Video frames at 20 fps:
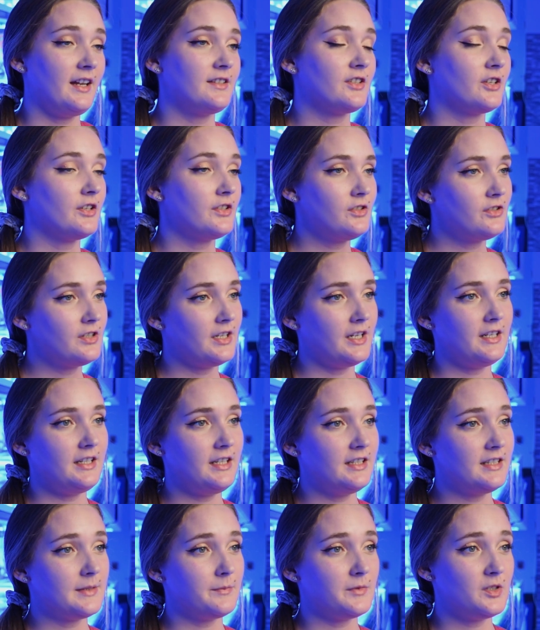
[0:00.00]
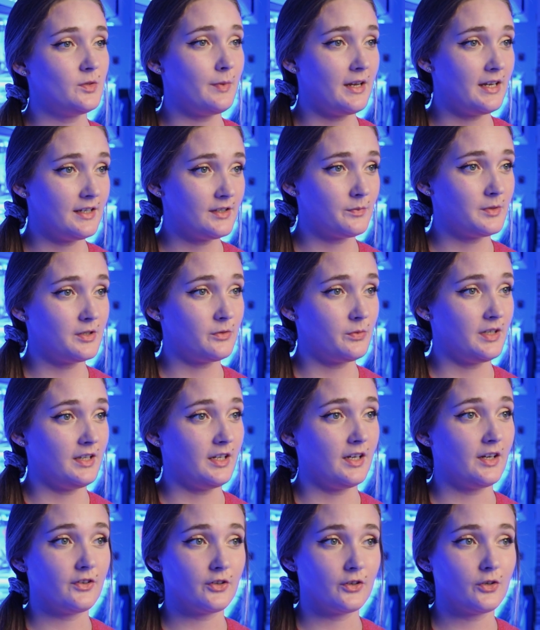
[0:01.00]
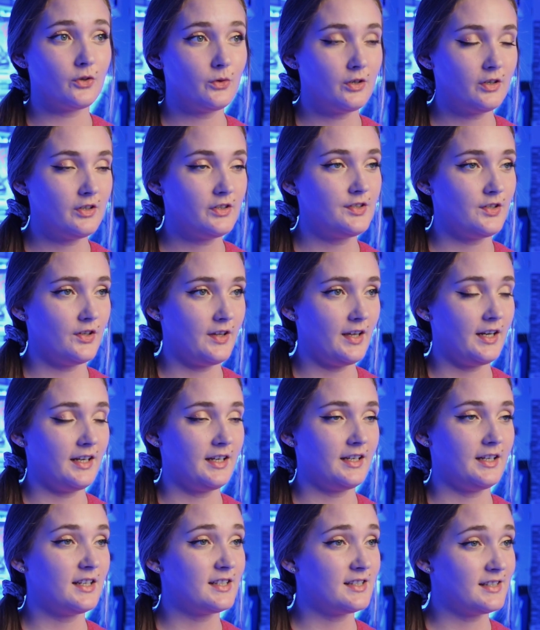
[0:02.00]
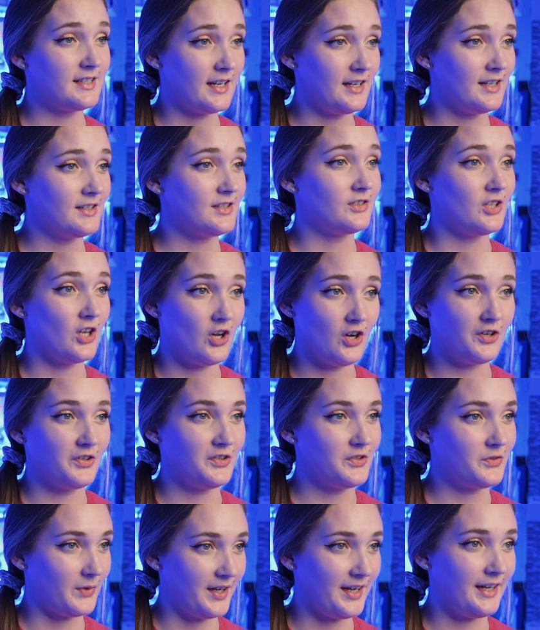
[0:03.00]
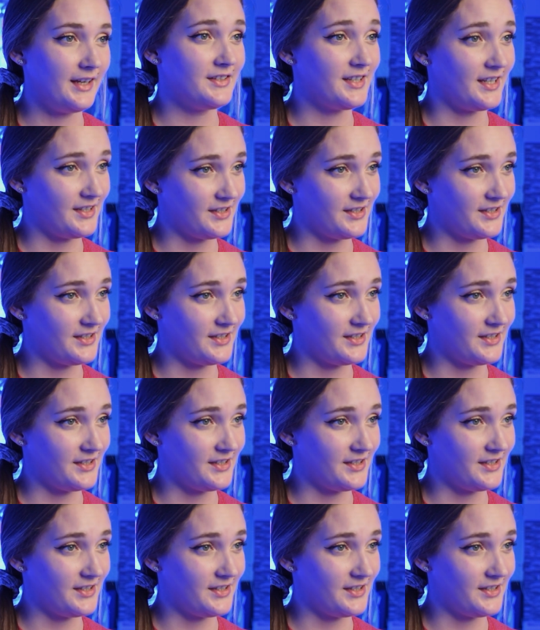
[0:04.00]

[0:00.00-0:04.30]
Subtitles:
and it's also going to need some space between the other corals so that it can extend its long swaying